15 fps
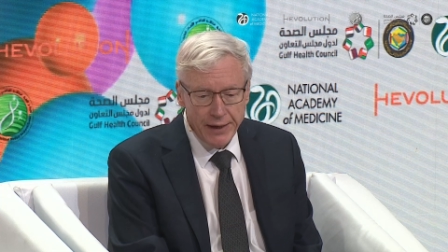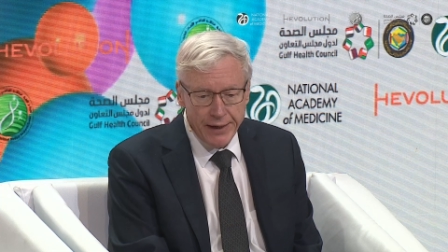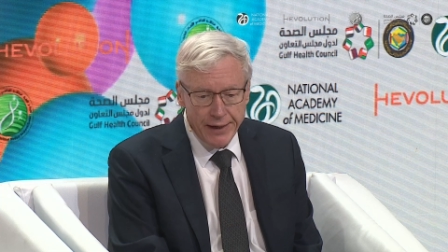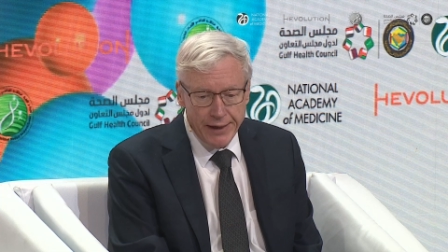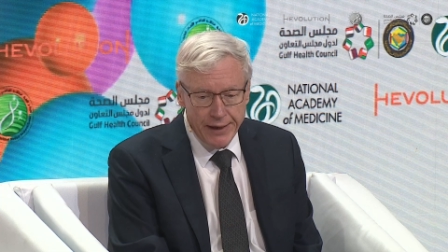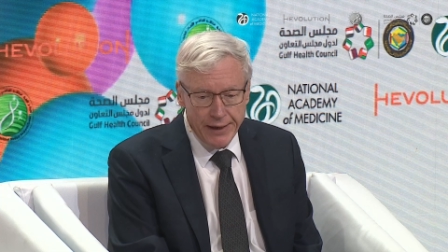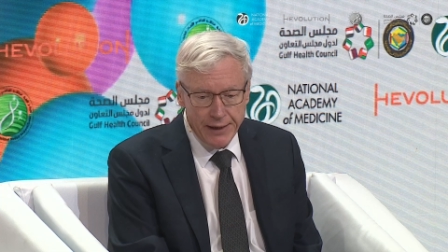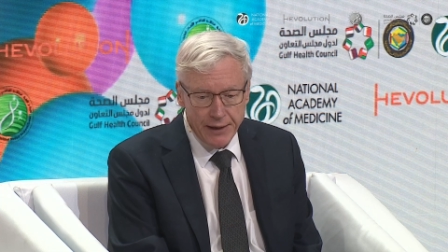
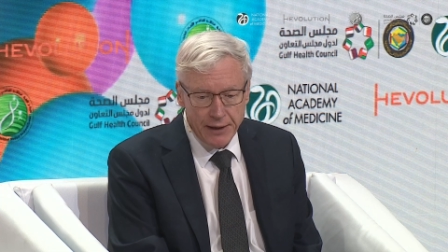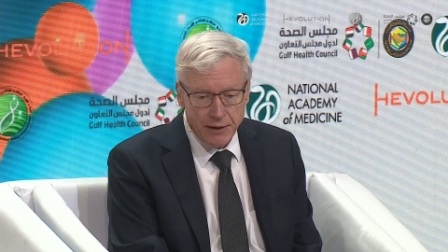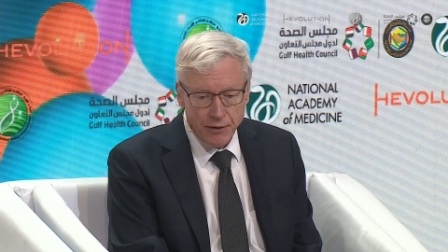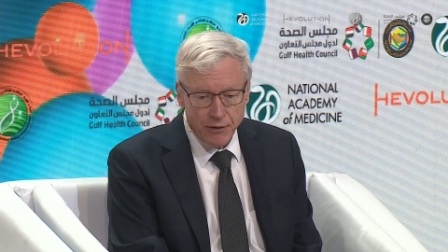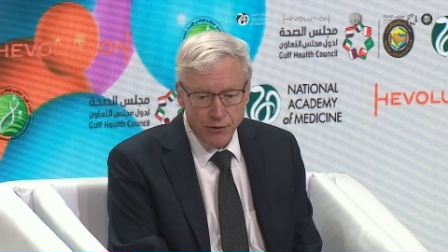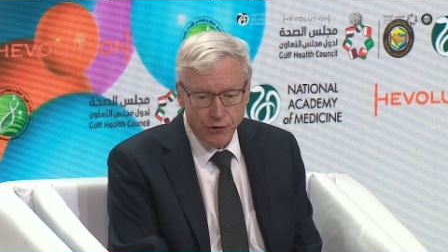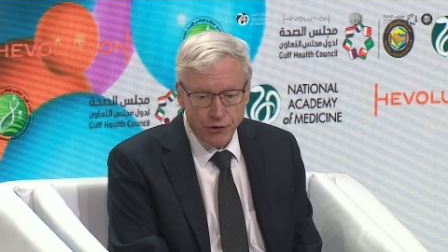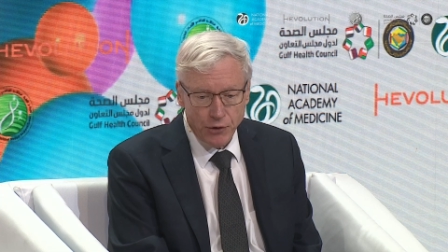And
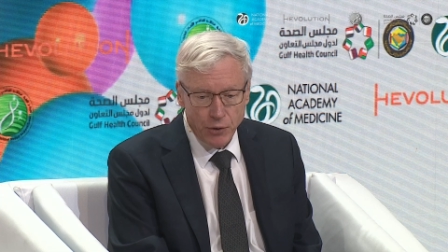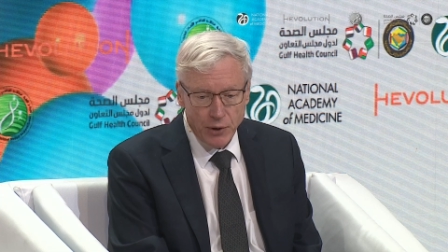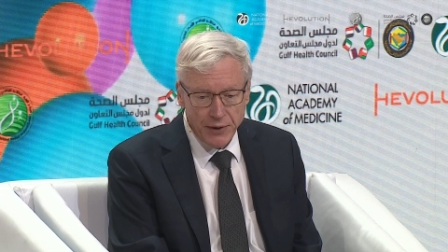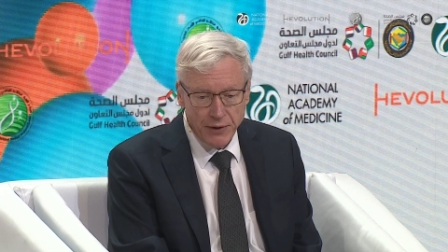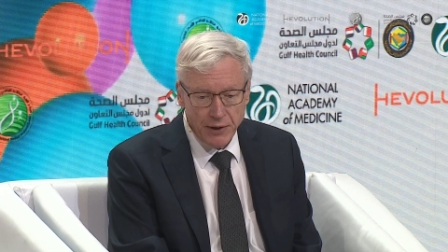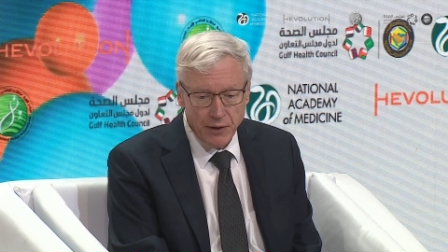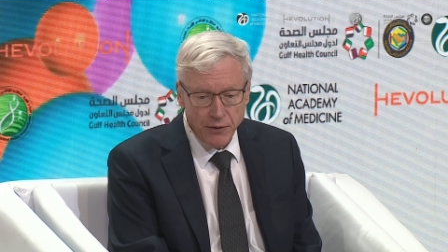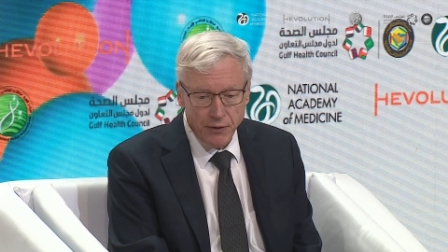so I
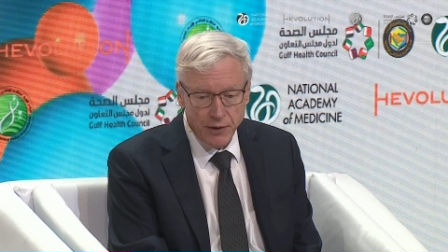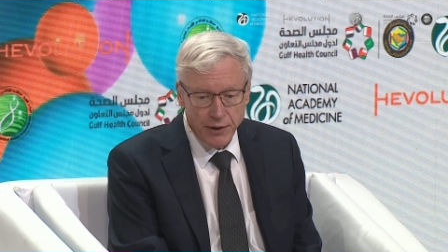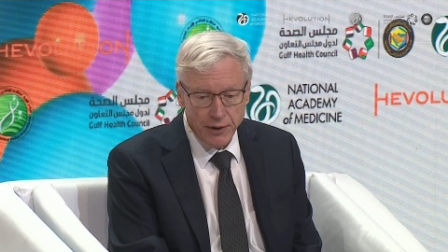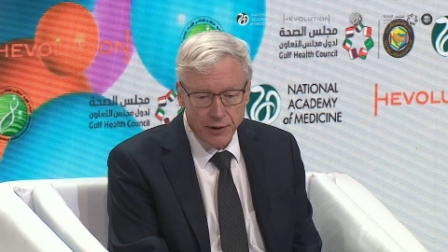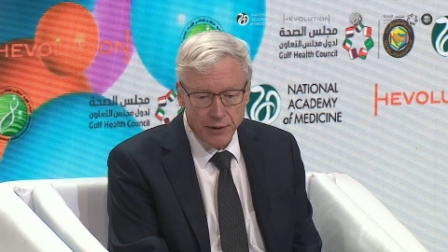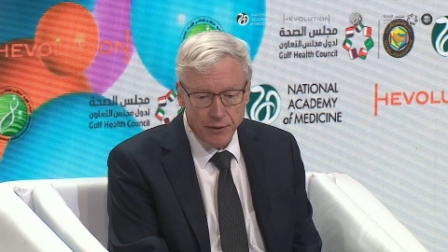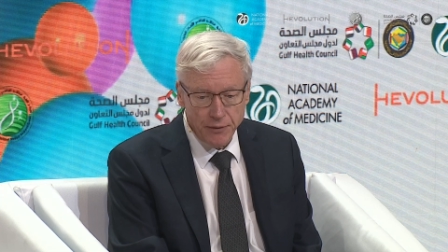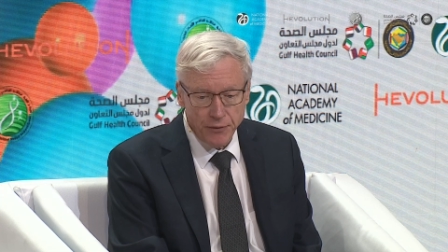think
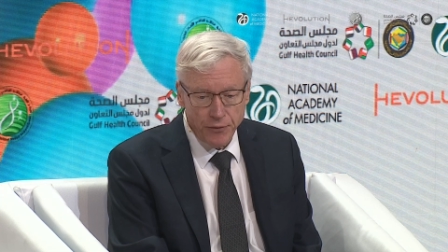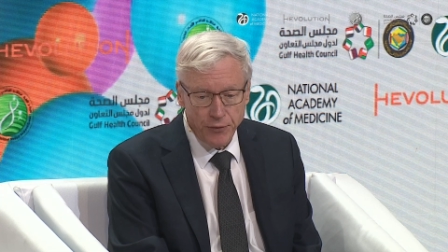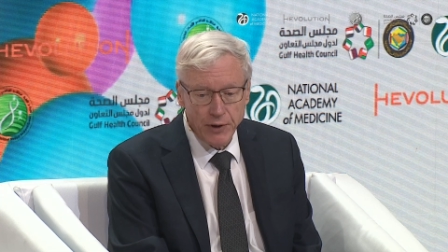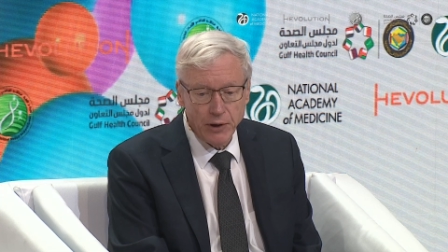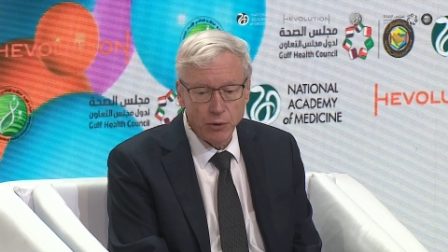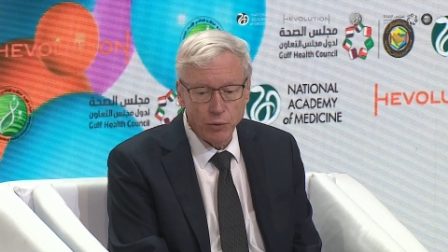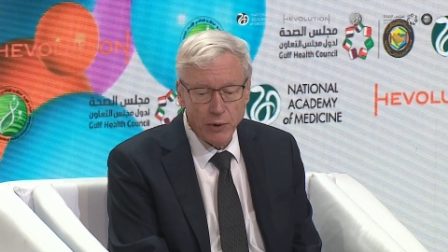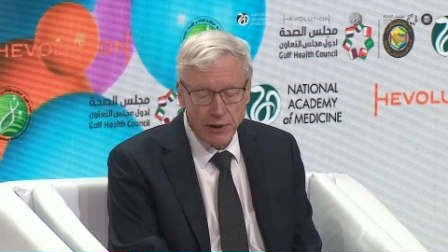the
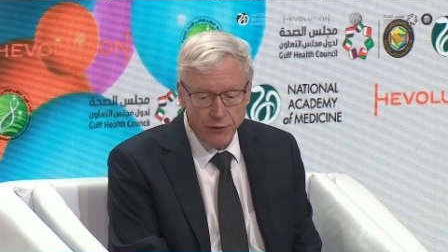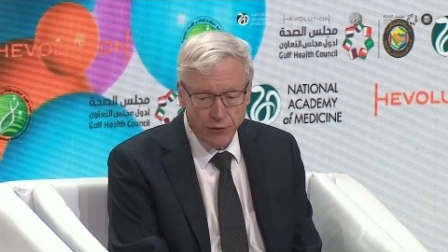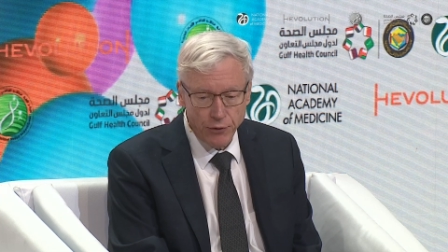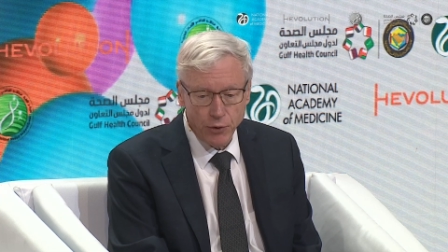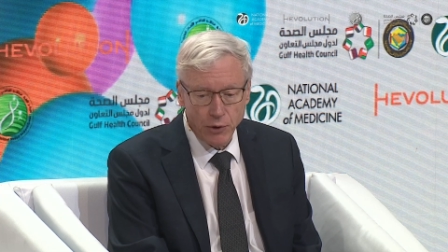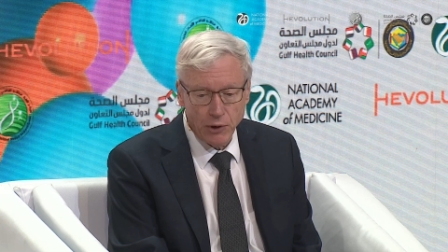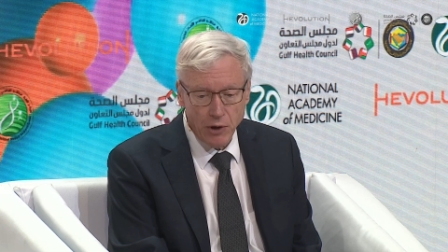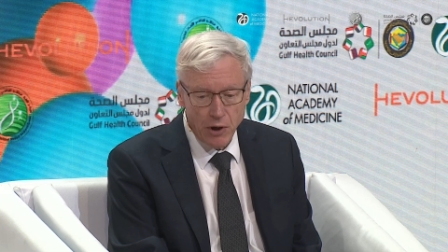field went through a
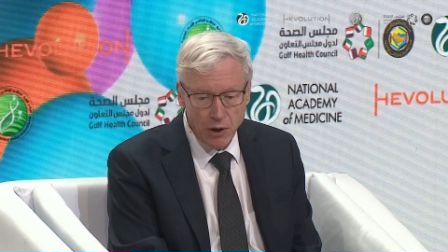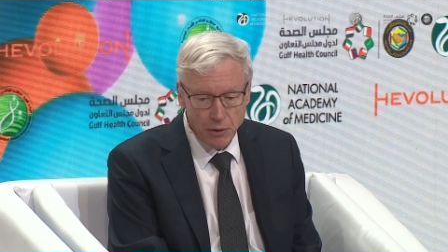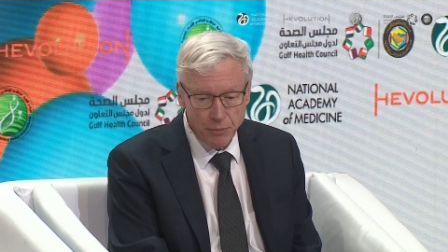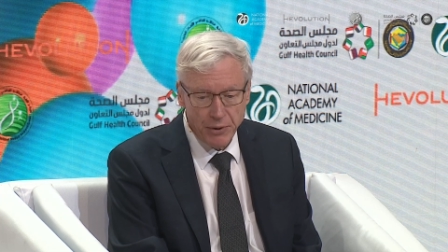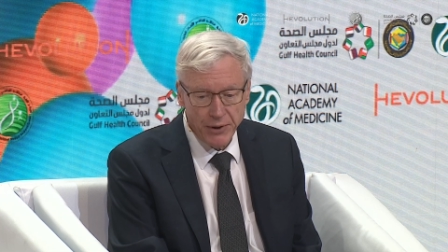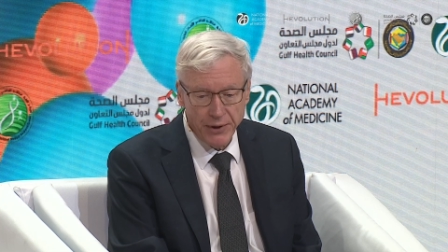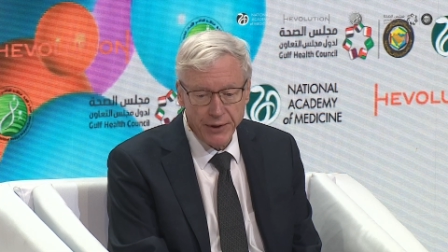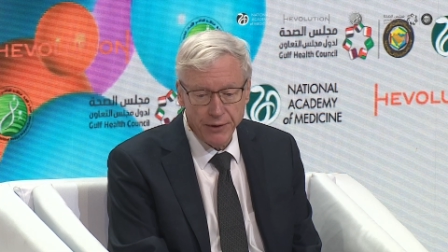long
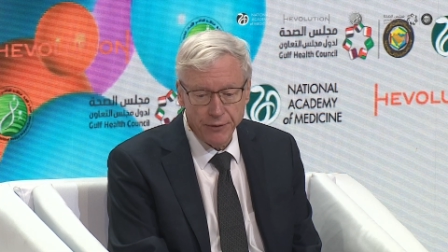period of